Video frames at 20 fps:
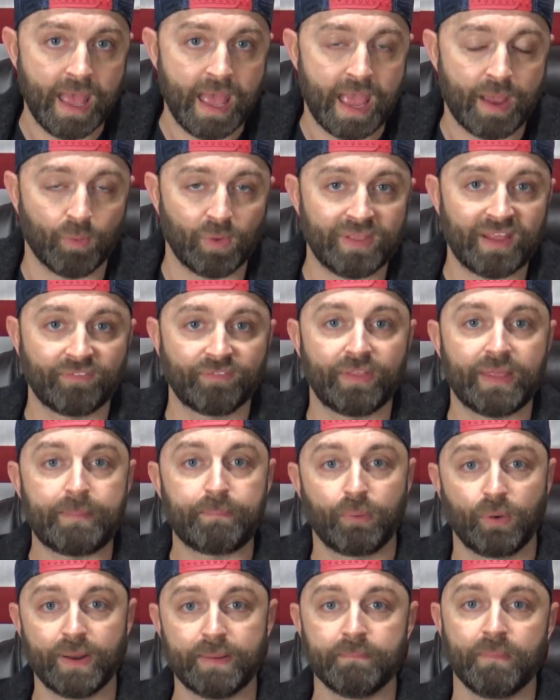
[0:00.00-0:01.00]
And whenever they
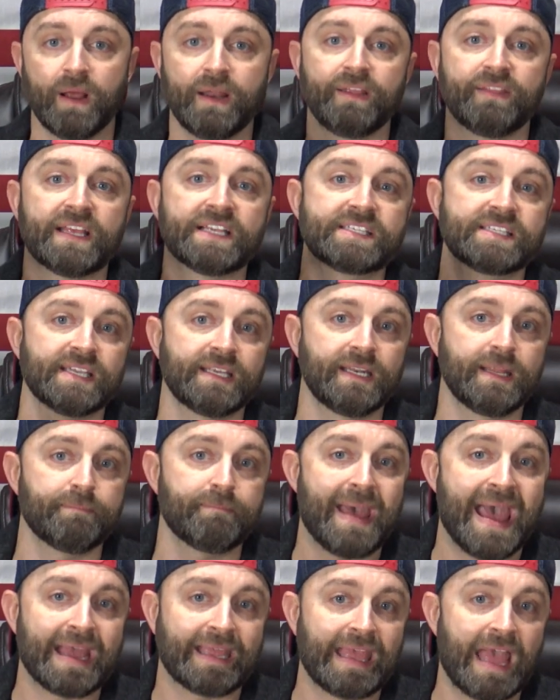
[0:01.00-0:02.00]
print money, they send it
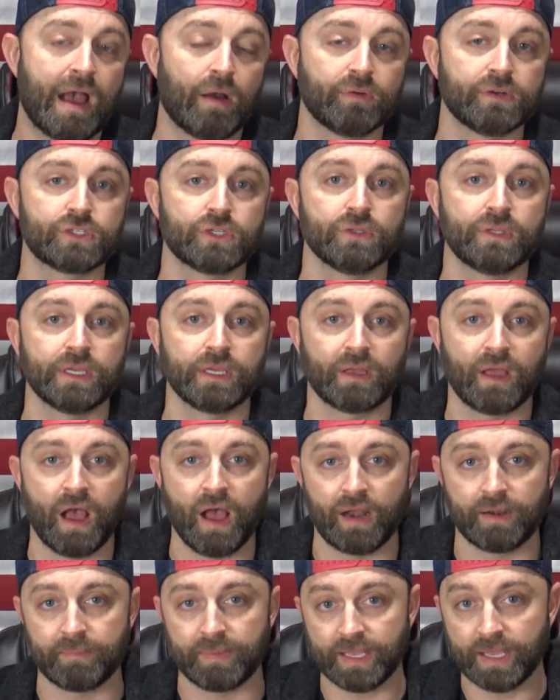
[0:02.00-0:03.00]
back out into the
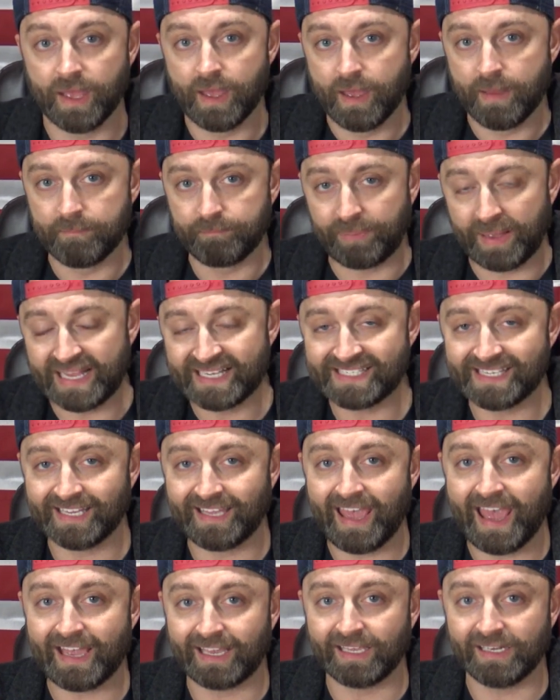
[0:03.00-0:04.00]
economy.
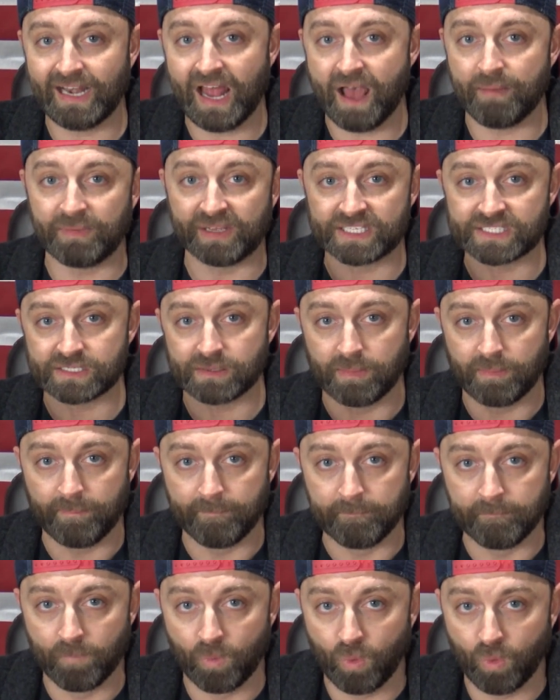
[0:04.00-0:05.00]
Basic economics.
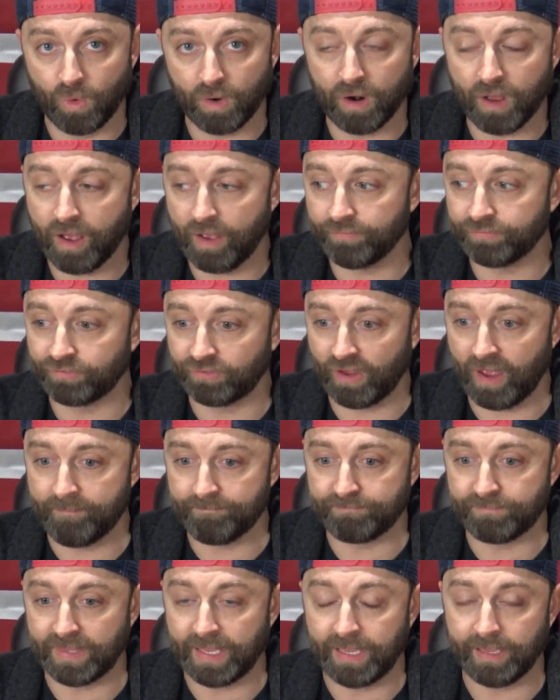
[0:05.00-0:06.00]
More of
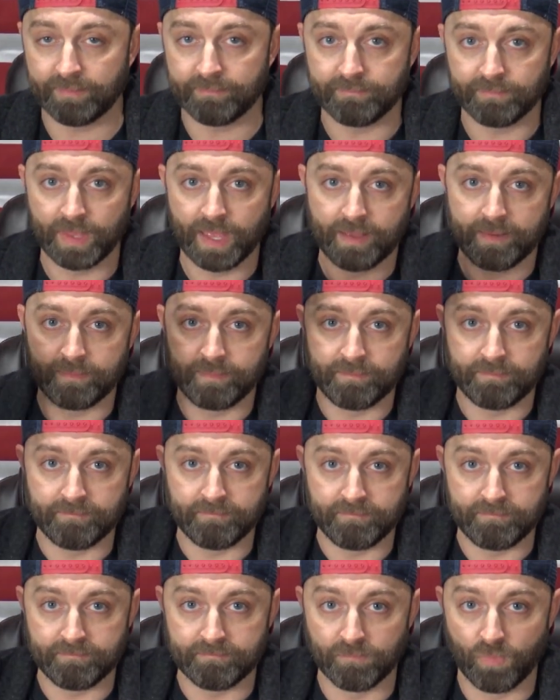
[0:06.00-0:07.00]
something,
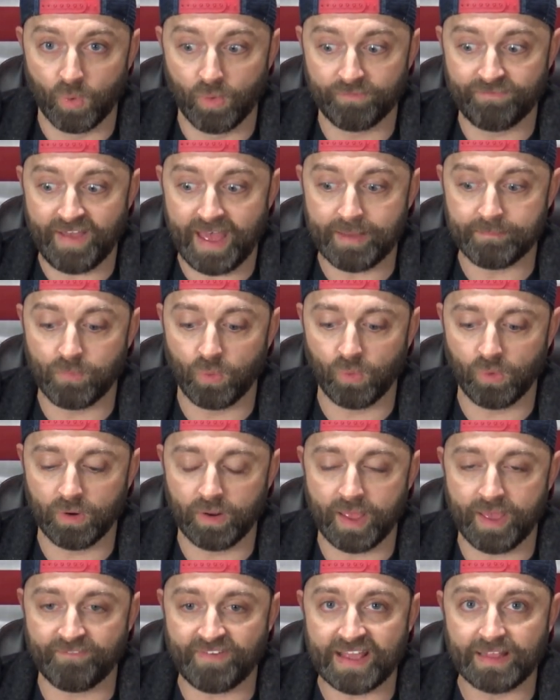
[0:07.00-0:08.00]
more
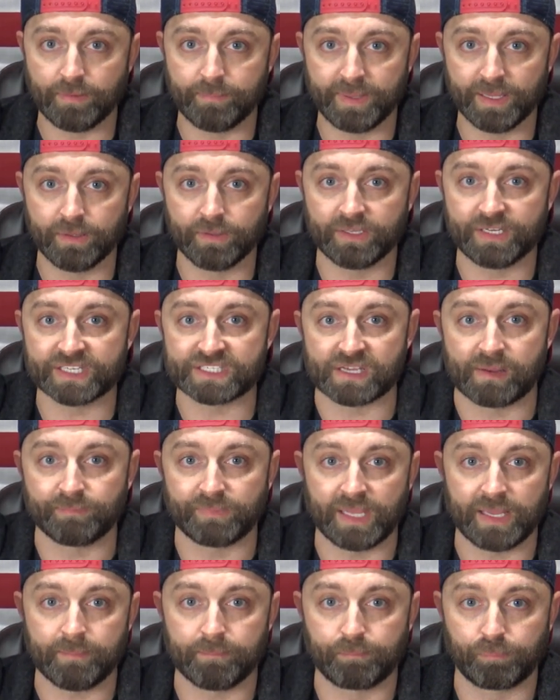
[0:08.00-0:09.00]
availability of
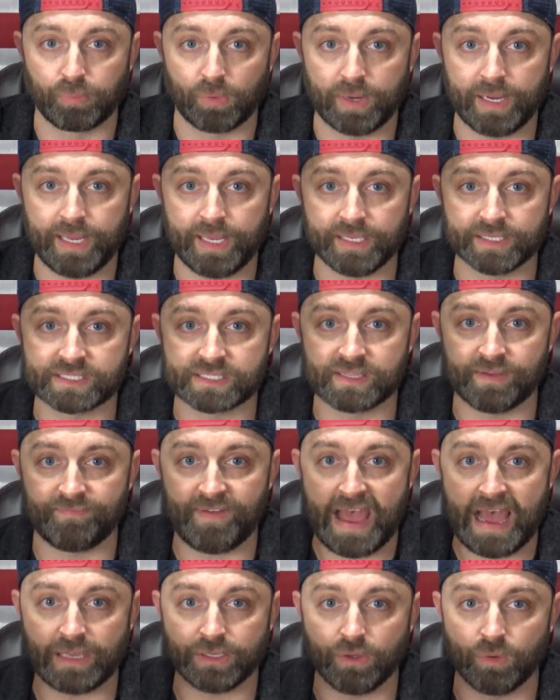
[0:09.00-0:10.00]
something brings the
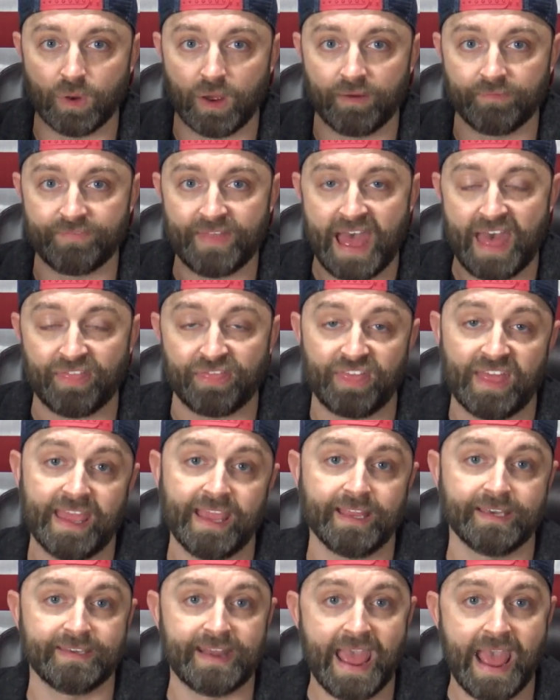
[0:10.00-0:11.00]
value of that
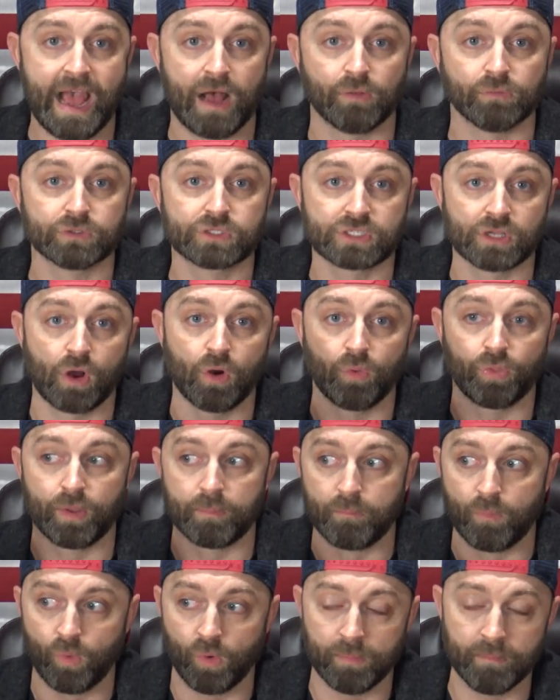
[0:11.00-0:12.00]
thing down. So
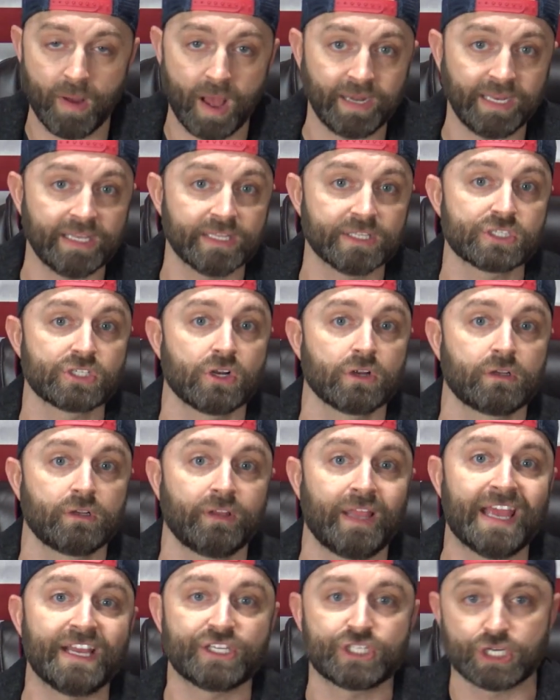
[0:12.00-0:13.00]
the more money in
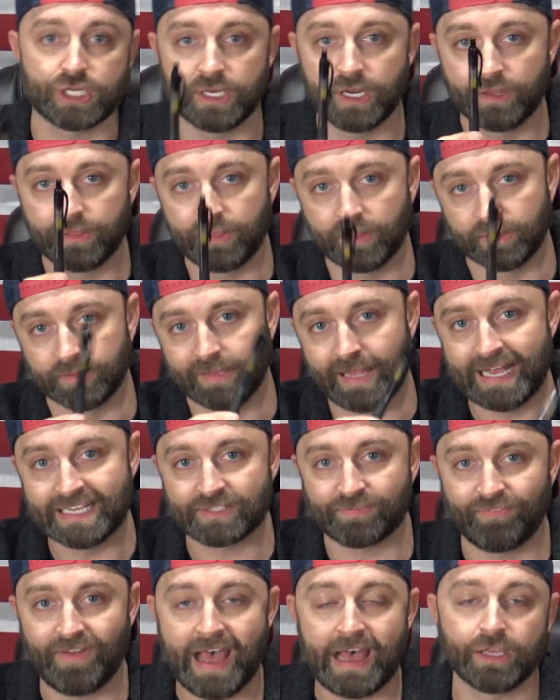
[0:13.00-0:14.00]
circulation, the
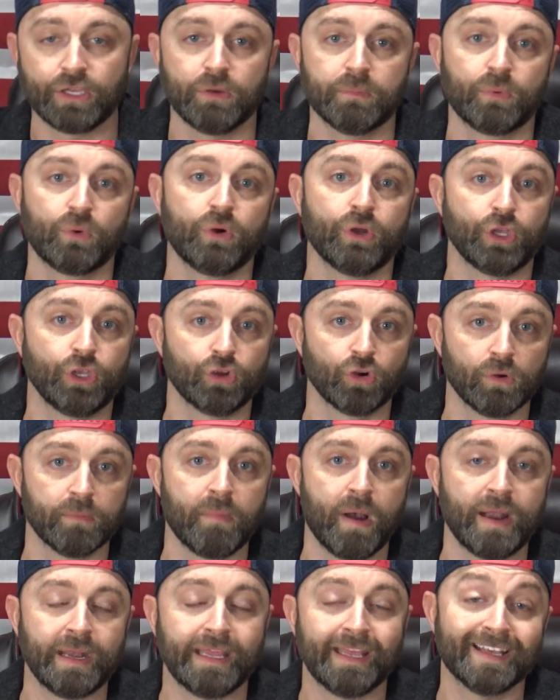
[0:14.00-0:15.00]
less valuable your
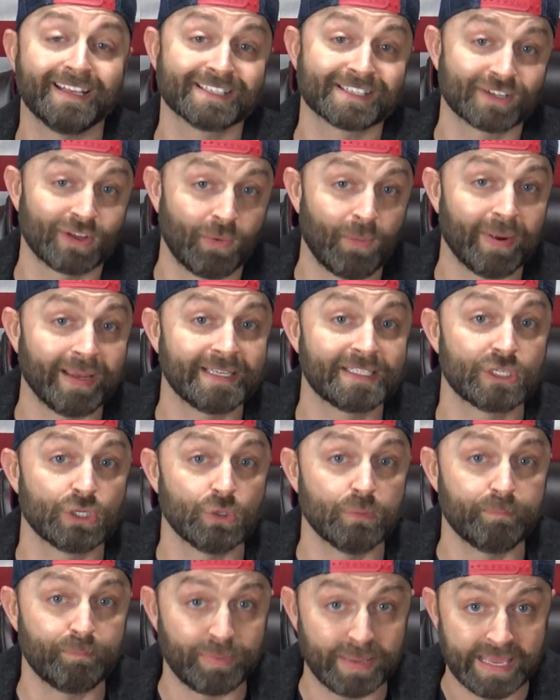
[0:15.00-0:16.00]
money is going
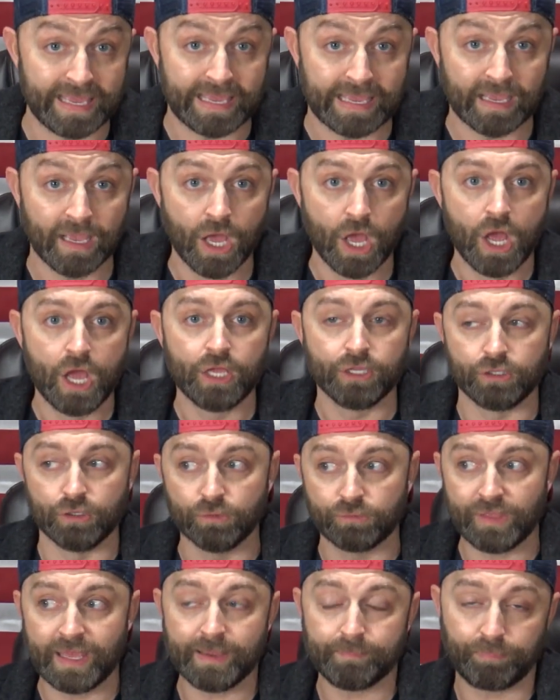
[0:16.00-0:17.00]
to be.
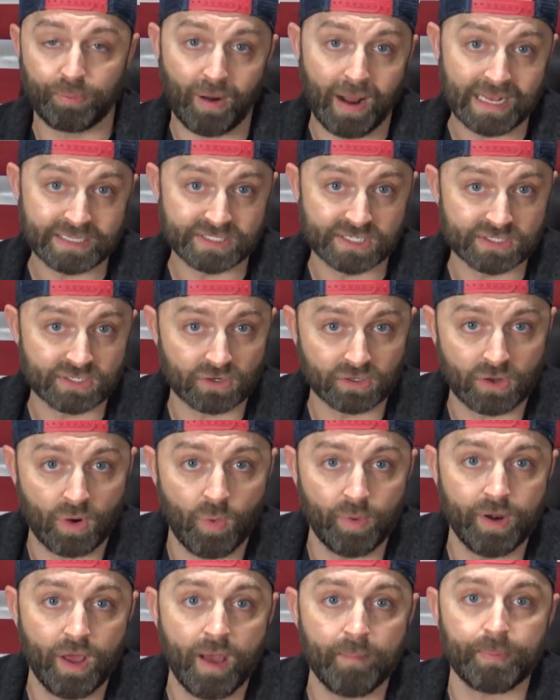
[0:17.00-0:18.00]
You think prices are
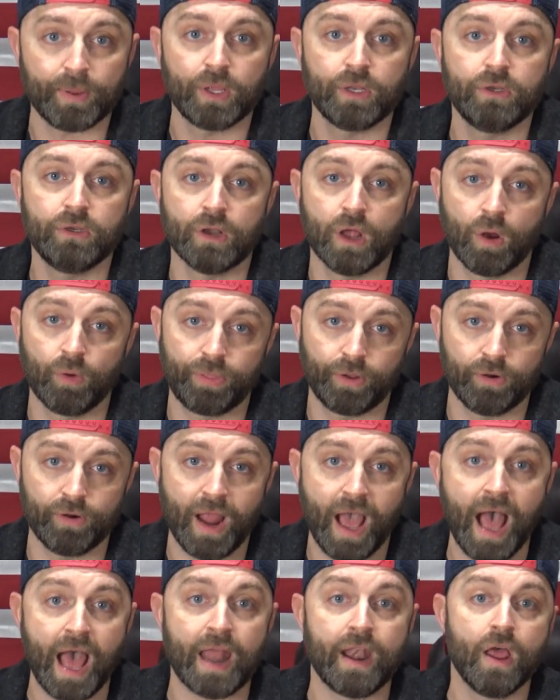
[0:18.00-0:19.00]
going up? No, they're
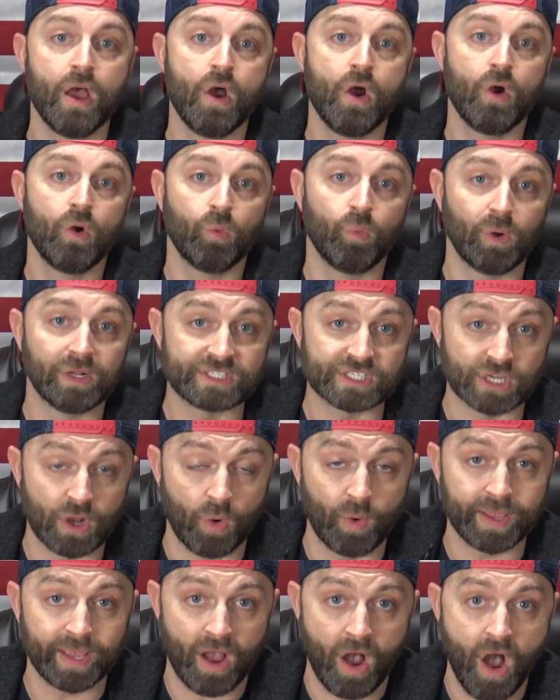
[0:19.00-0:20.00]
not. What's
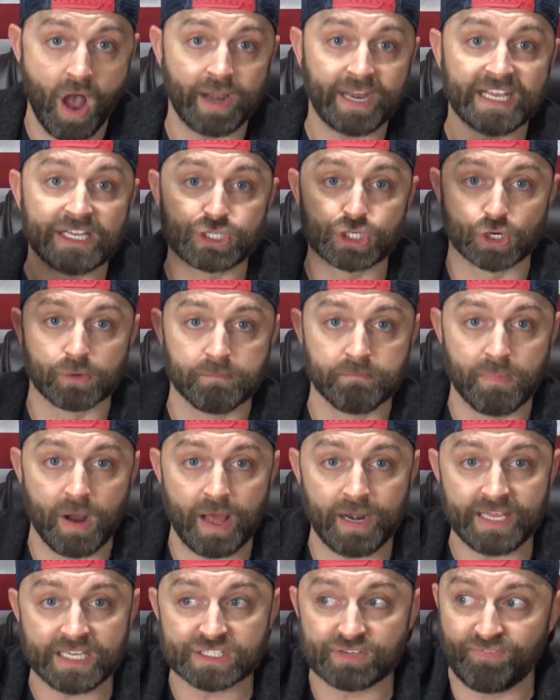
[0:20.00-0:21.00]
going on is your
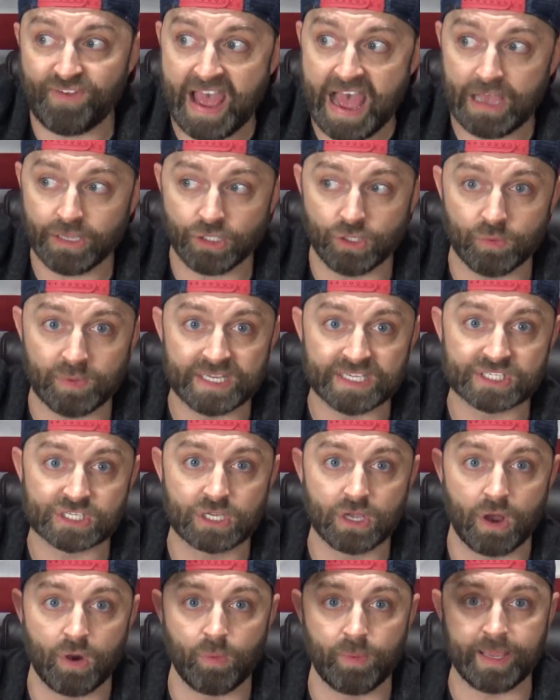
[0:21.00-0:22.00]
money's value is
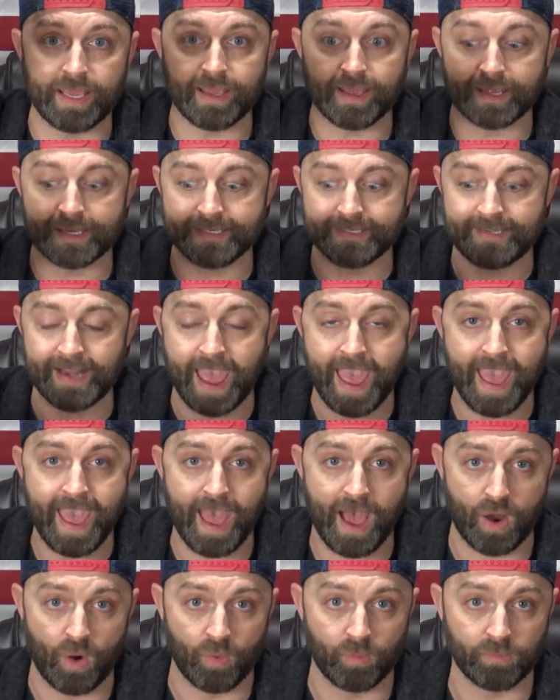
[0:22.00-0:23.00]
going
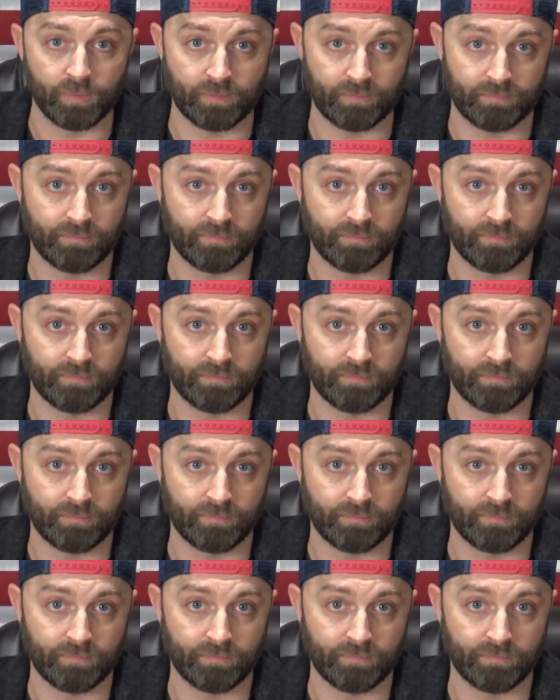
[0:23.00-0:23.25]
down.